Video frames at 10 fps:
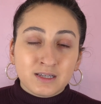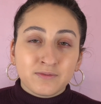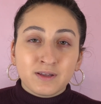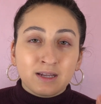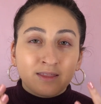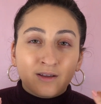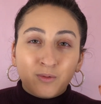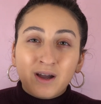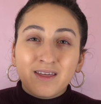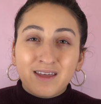I feel like they're
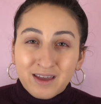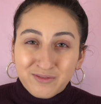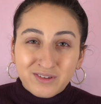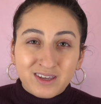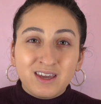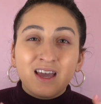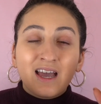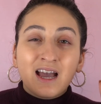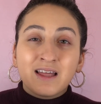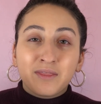quite heavy
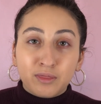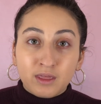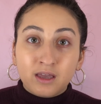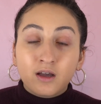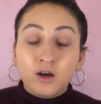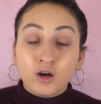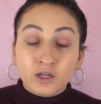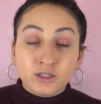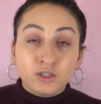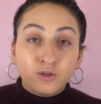and thick
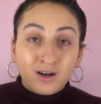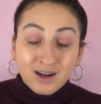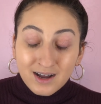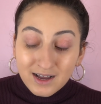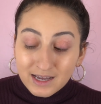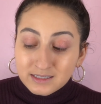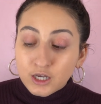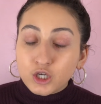under your eyes.